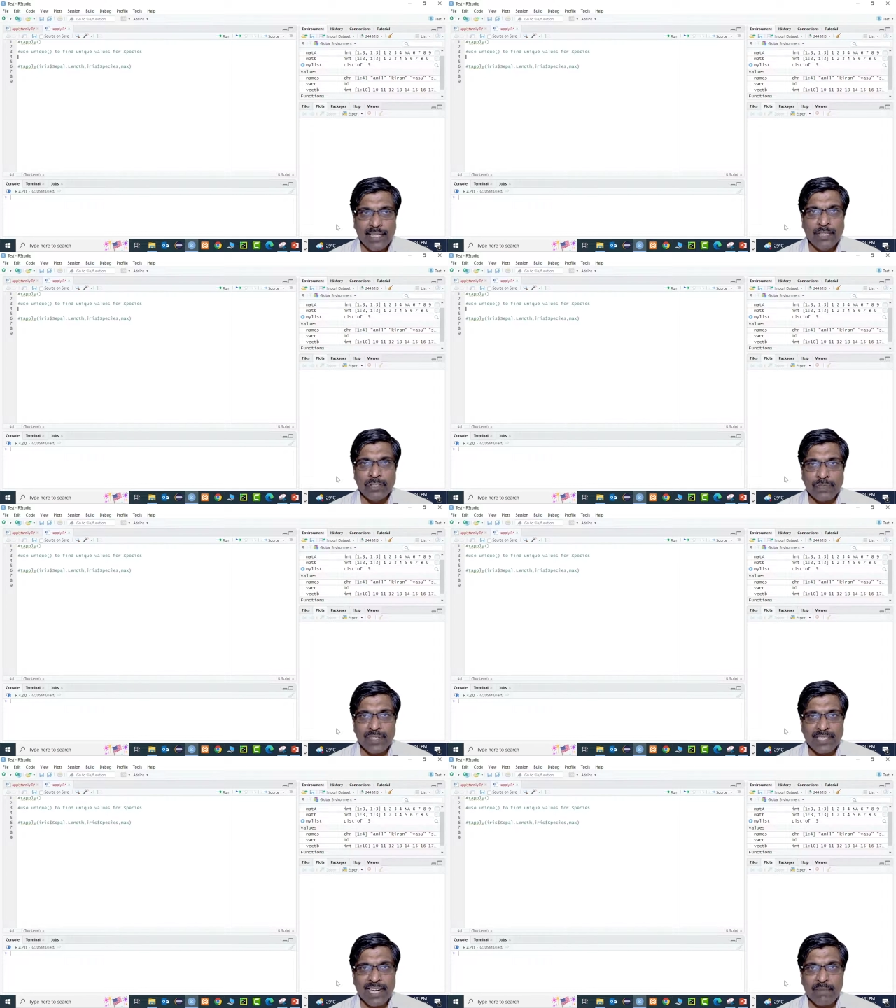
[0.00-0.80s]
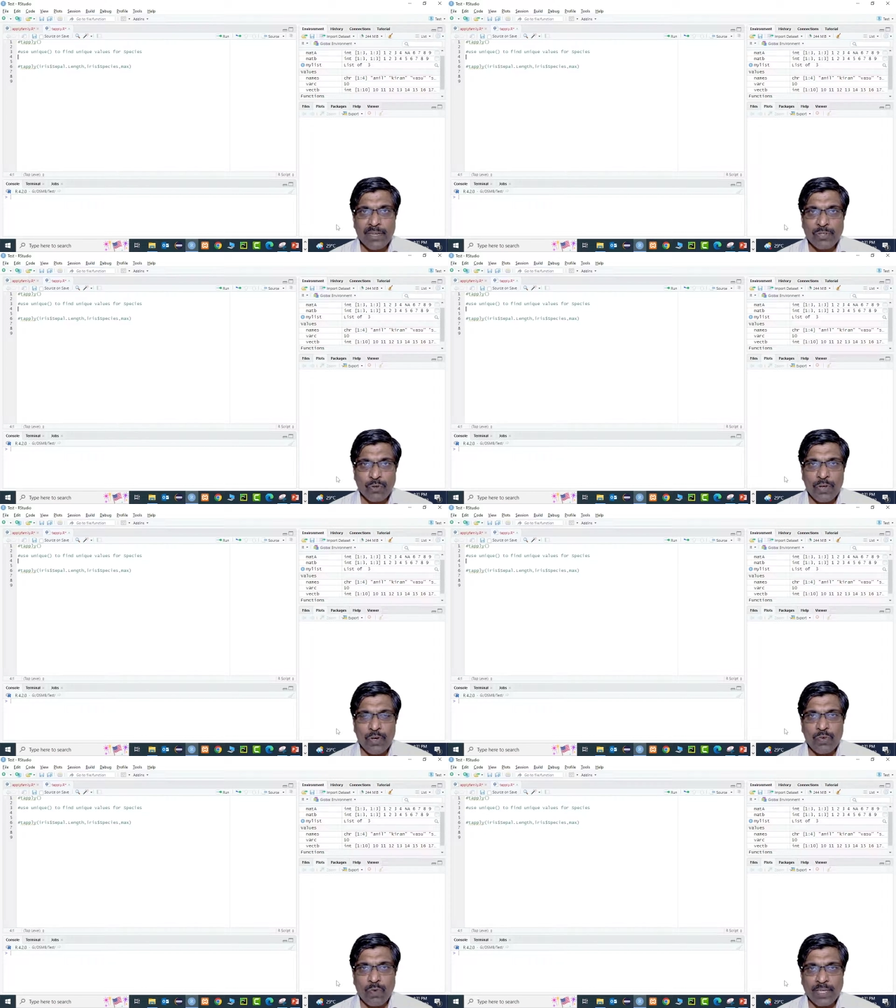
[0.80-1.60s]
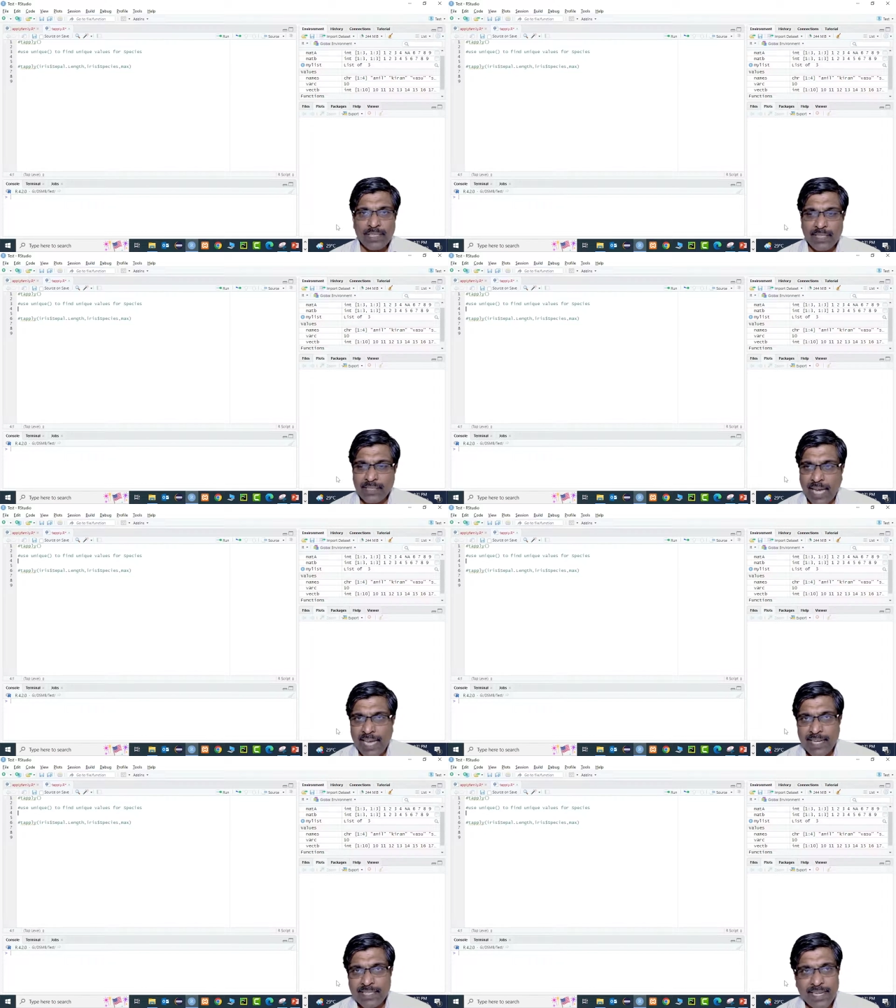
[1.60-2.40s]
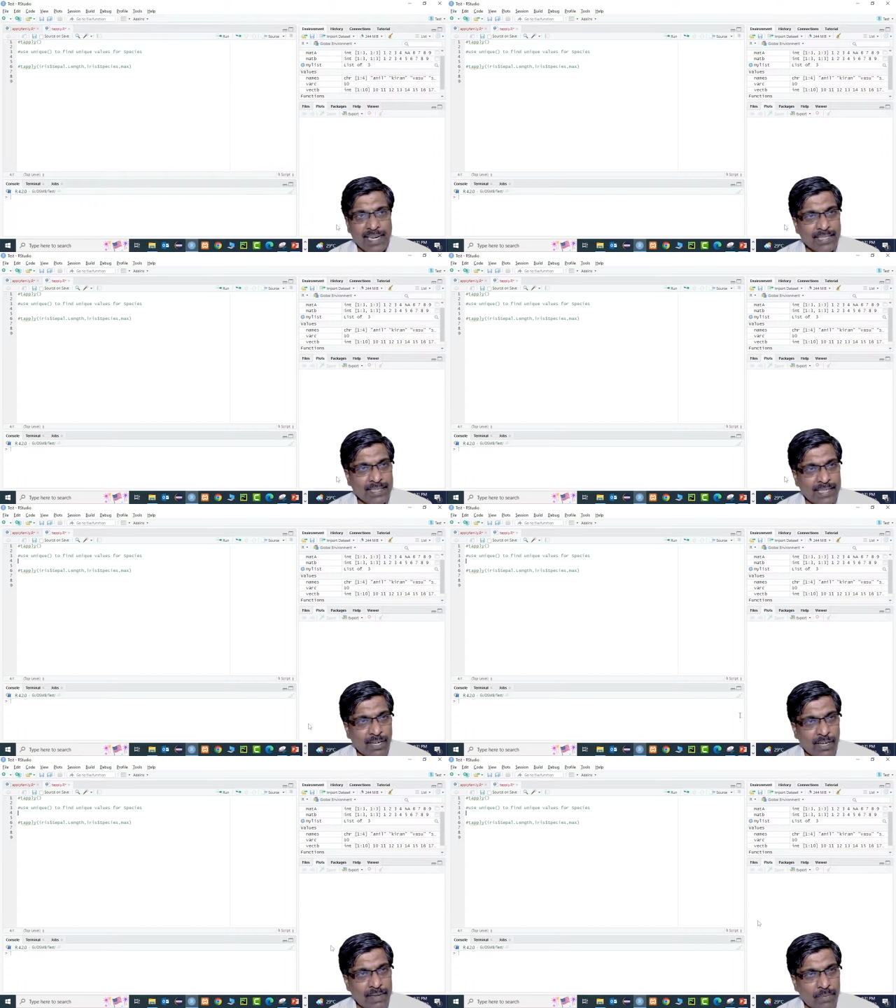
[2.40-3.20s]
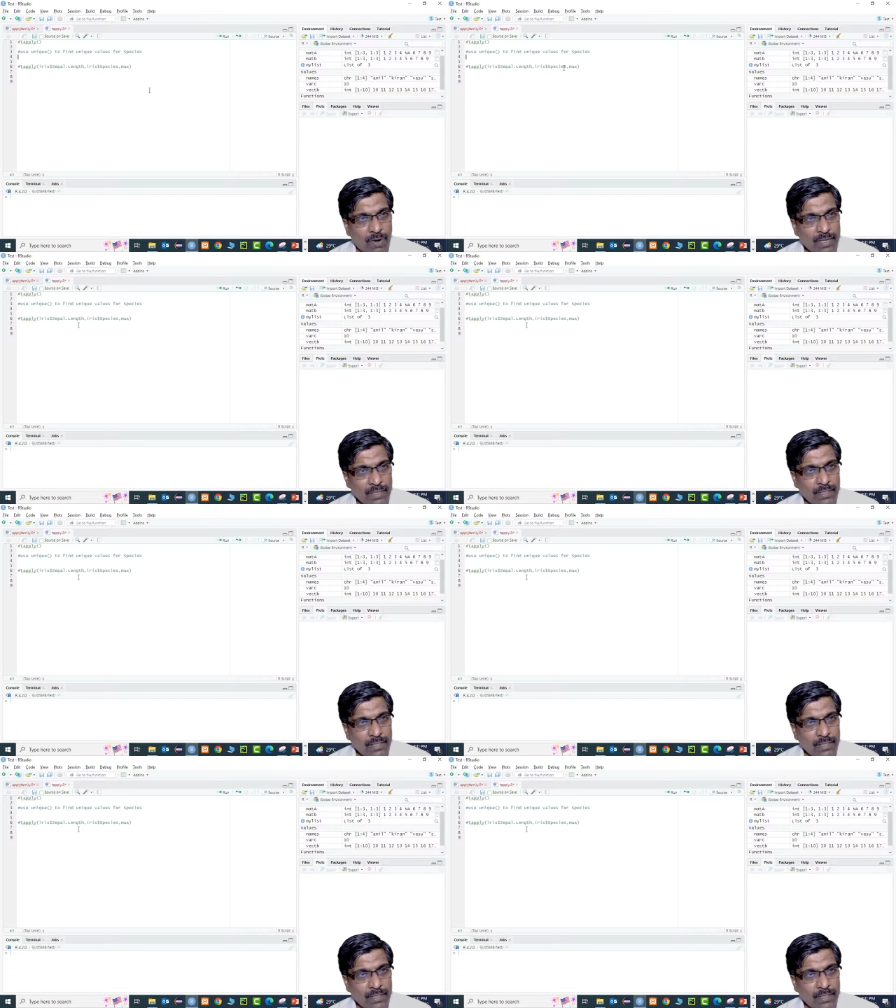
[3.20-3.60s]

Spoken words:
So first let me show you what is this iris data set all about.